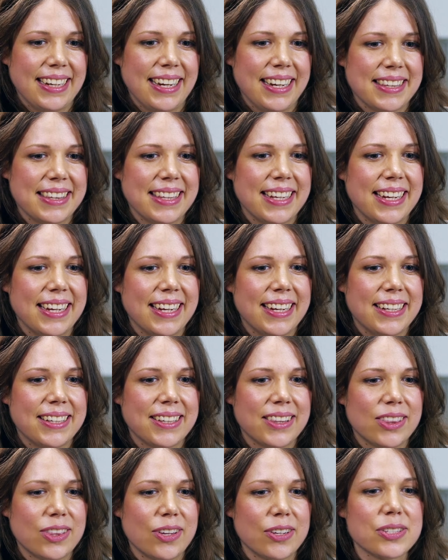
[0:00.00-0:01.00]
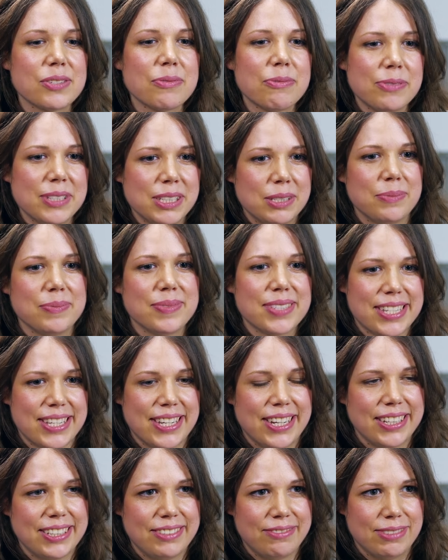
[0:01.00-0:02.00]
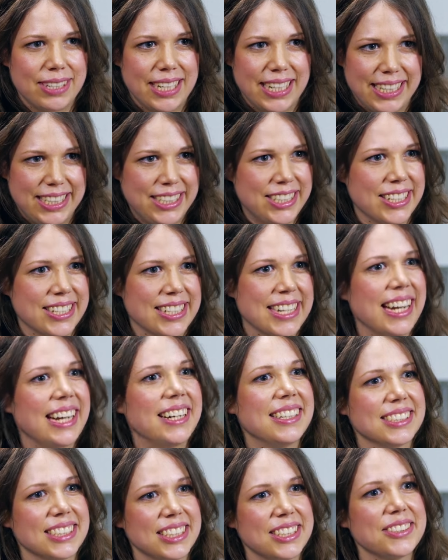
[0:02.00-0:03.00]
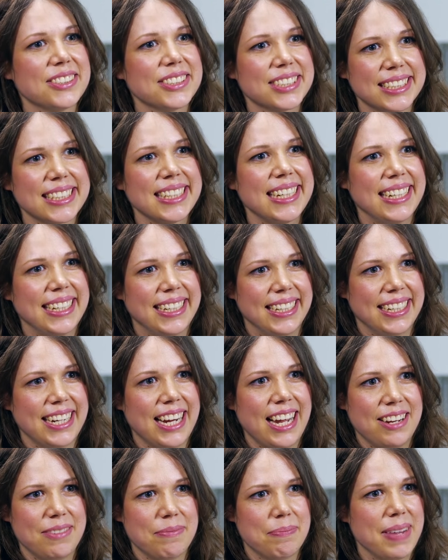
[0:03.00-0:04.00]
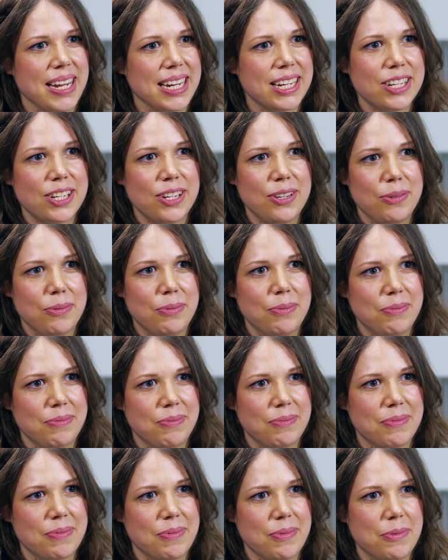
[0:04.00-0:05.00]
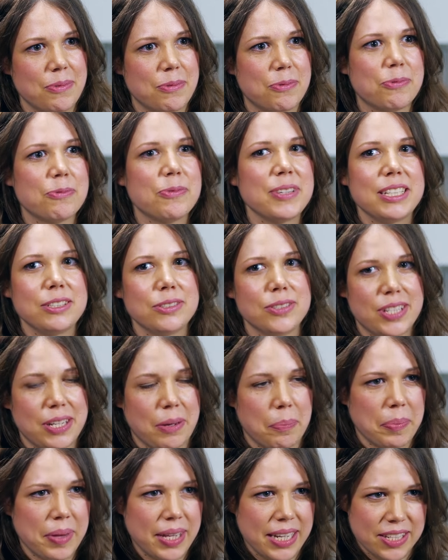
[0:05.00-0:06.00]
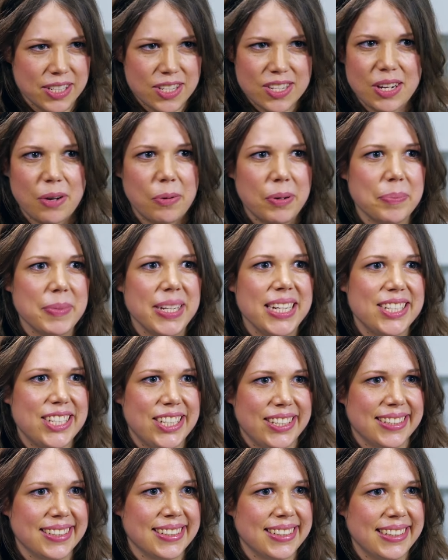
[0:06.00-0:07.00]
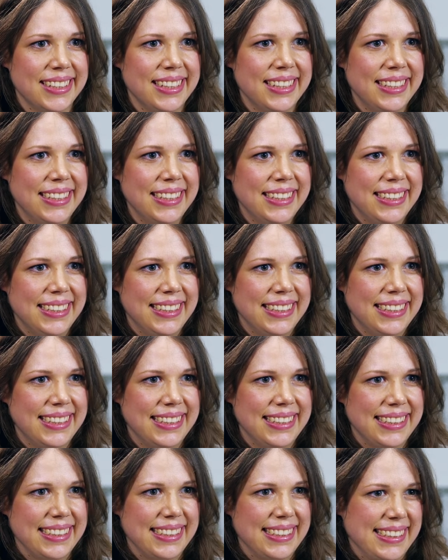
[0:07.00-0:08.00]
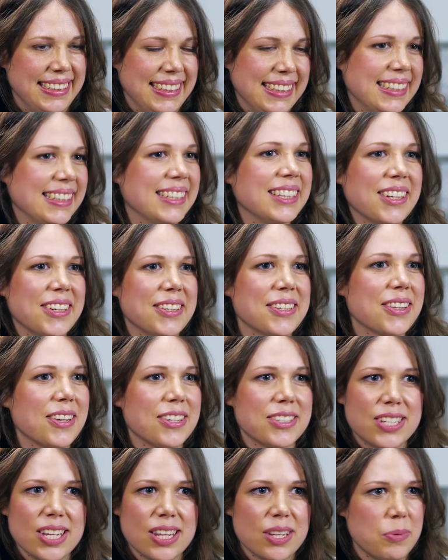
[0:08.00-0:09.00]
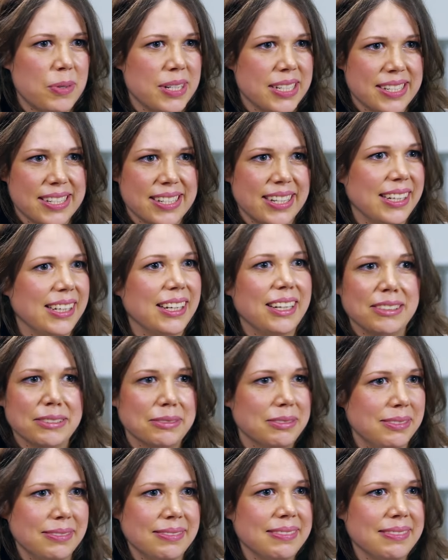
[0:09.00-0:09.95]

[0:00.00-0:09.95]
I think those films that really just get under your skin and make you feel something so immediate, those are the ones I love.